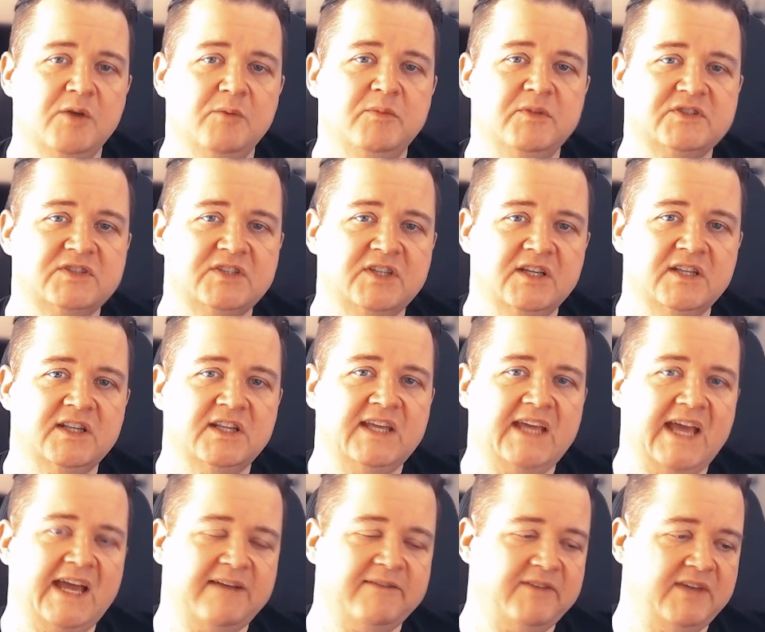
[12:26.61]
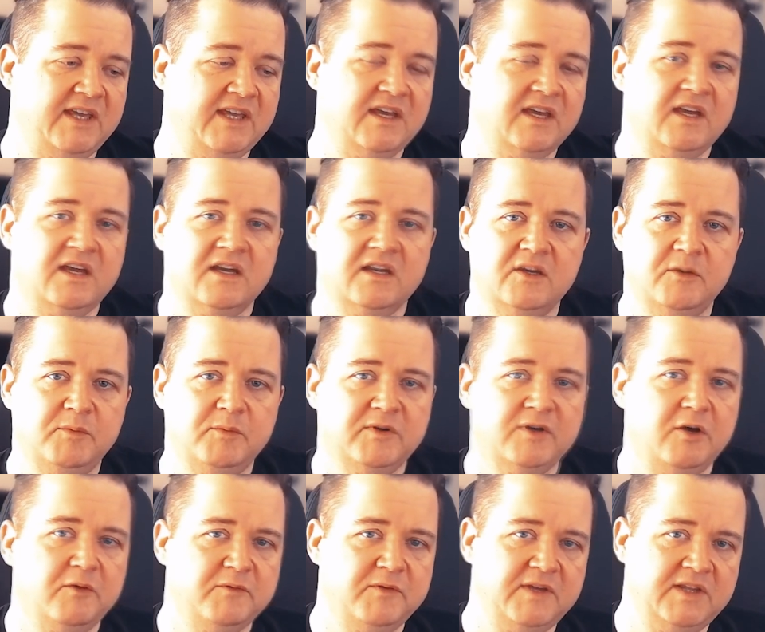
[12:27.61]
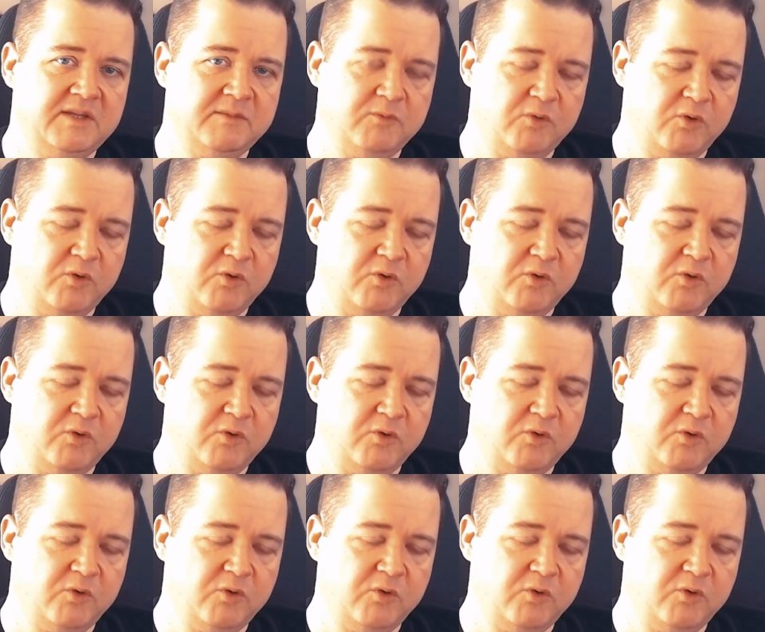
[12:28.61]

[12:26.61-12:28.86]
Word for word: But certainly having a cup of coffee in the